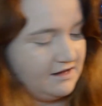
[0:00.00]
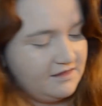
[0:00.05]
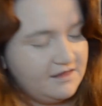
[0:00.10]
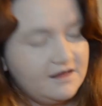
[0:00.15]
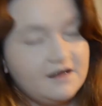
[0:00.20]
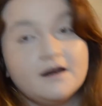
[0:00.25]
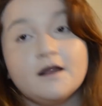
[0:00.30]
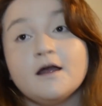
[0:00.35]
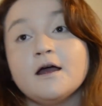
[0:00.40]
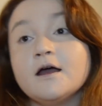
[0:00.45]

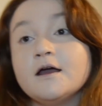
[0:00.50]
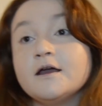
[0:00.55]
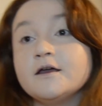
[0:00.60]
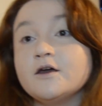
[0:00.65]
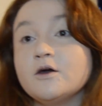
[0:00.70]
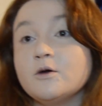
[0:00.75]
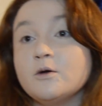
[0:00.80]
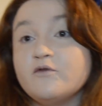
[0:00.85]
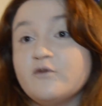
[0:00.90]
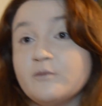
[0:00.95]
then I
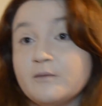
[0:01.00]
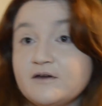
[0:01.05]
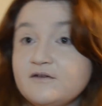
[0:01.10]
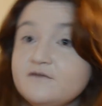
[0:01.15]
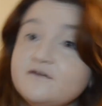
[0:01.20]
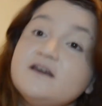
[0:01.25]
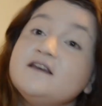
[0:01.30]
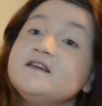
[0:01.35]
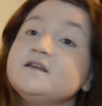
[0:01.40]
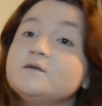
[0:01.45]
go over my
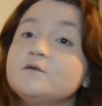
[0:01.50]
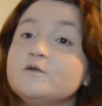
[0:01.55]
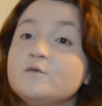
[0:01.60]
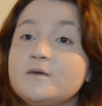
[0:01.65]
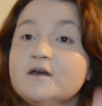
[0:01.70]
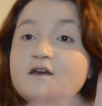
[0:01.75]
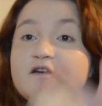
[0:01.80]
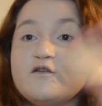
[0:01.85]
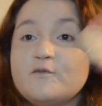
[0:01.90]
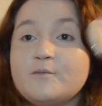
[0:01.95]
face with
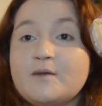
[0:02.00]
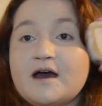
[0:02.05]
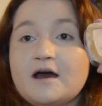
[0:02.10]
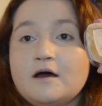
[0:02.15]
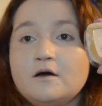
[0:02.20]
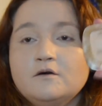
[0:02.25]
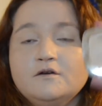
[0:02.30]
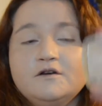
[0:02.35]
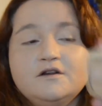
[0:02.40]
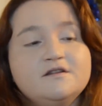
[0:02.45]
a bit of
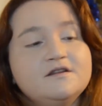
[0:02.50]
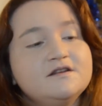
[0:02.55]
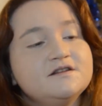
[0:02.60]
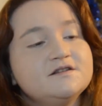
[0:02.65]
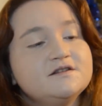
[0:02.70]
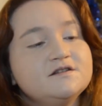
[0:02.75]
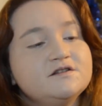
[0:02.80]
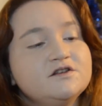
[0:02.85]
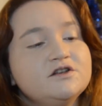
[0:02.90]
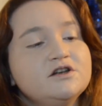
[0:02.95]
powder.
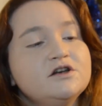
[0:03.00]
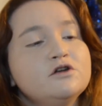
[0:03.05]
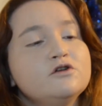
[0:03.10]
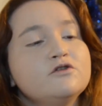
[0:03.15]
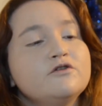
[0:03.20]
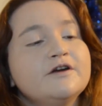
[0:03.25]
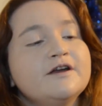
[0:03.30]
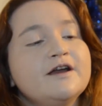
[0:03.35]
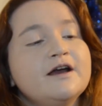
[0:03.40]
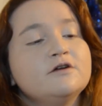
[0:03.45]
This is the
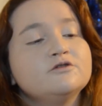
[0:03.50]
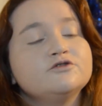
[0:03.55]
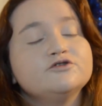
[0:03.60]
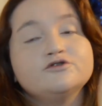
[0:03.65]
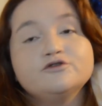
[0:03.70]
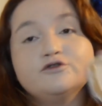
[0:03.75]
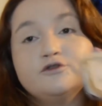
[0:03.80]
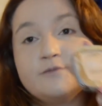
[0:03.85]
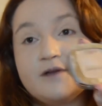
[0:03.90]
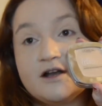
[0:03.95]
L'Oreal
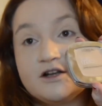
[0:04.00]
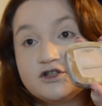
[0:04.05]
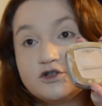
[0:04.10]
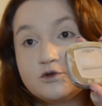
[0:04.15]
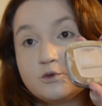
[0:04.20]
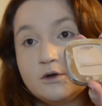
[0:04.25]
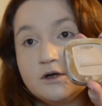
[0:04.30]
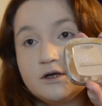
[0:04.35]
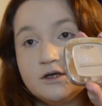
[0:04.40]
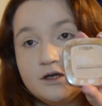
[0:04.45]
True
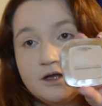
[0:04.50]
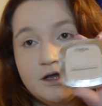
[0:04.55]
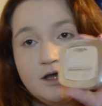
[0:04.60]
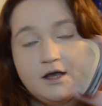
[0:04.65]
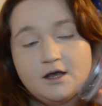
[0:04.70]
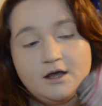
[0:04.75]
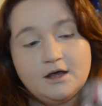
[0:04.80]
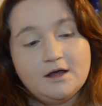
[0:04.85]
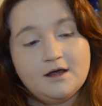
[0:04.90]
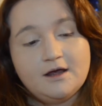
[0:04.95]
Match one,
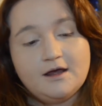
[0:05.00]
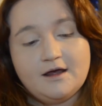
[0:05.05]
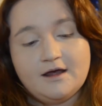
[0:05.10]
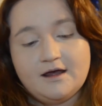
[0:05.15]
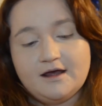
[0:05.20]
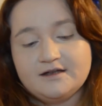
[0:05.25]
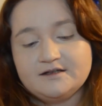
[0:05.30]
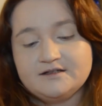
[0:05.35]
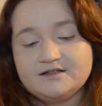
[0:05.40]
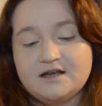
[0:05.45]

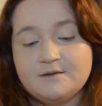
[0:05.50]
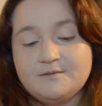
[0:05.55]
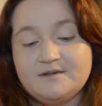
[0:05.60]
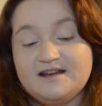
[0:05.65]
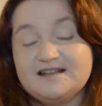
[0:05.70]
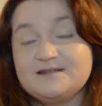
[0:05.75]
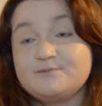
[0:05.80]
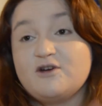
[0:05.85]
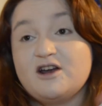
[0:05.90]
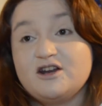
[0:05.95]
and
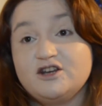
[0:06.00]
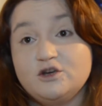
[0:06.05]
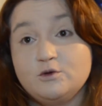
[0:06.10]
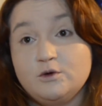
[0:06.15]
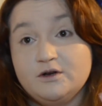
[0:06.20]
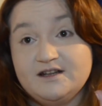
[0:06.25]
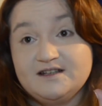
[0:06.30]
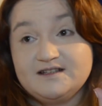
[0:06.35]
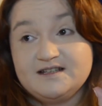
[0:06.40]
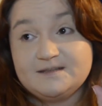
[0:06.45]
it is a brand new
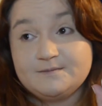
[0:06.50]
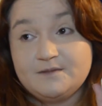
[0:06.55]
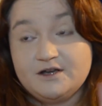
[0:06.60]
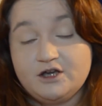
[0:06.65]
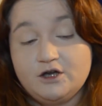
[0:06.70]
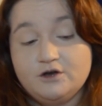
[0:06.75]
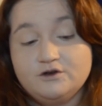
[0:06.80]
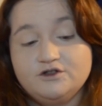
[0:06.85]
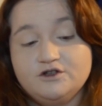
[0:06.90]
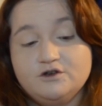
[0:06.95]
one. This is
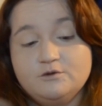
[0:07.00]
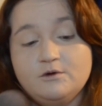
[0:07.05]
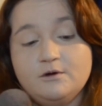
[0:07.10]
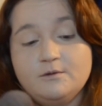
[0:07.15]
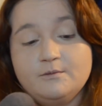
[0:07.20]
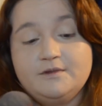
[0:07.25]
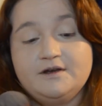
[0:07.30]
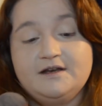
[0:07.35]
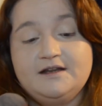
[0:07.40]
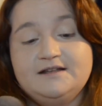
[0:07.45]
my go-to
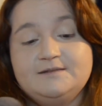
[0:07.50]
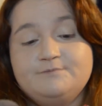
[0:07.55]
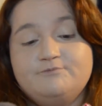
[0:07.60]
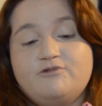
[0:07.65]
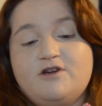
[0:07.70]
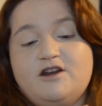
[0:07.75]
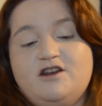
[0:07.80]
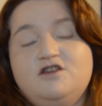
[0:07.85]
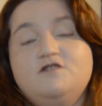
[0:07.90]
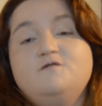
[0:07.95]
one, but it's
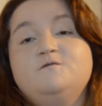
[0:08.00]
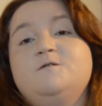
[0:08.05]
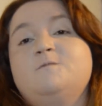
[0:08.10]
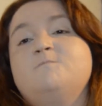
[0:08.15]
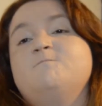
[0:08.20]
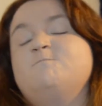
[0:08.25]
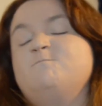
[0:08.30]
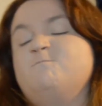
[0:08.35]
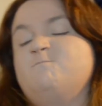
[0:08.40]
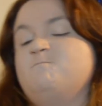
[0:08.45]
brand new to
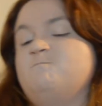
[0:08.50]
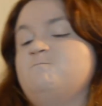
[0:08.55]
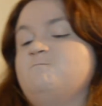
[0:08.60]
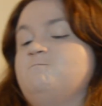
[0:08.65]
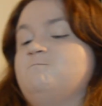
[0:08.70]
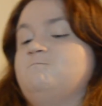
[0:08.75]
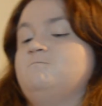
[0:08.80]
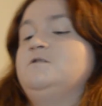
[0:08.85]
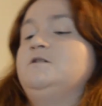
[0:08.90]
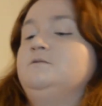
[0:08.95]

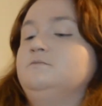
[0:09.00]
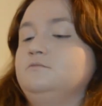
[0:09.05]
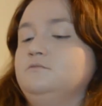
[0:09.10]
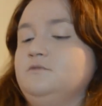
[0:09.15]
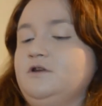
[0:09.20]
me.